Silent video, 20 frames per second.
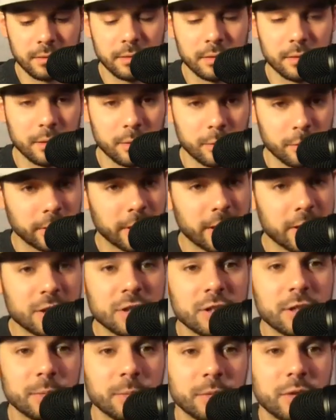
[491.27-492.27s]
your
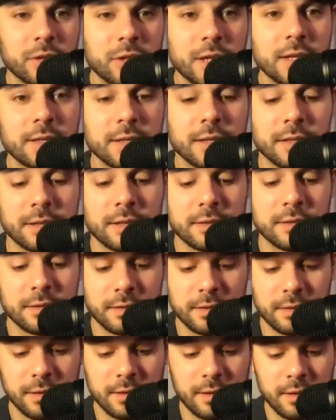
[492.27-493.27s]
relationship with
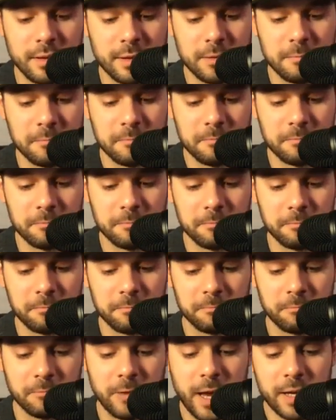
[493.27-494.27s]
Jesus
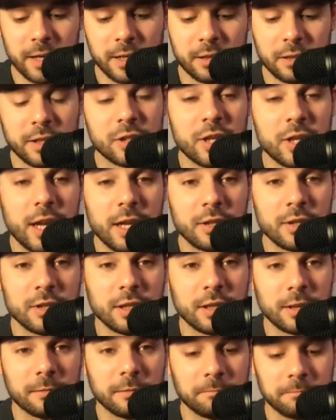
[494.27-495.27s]
radically
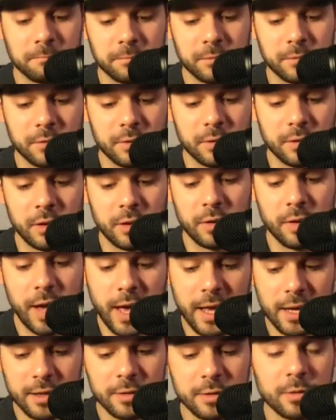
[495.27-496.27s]
changing your
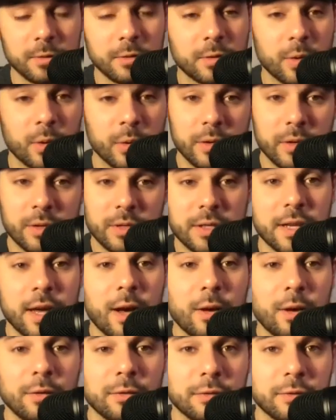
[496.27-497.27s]
attitude toward
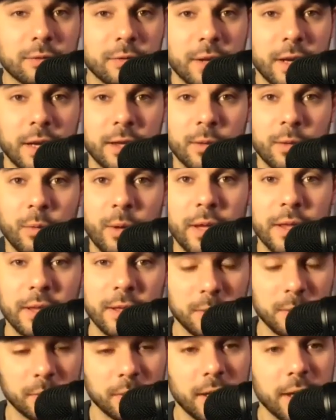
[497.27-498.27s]
yourself and the way that
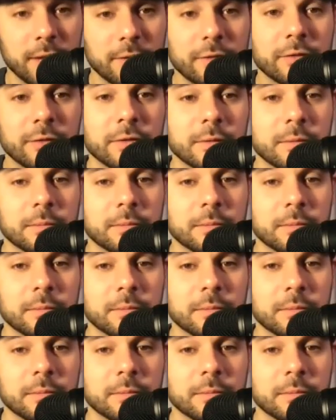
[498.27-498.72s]
you live?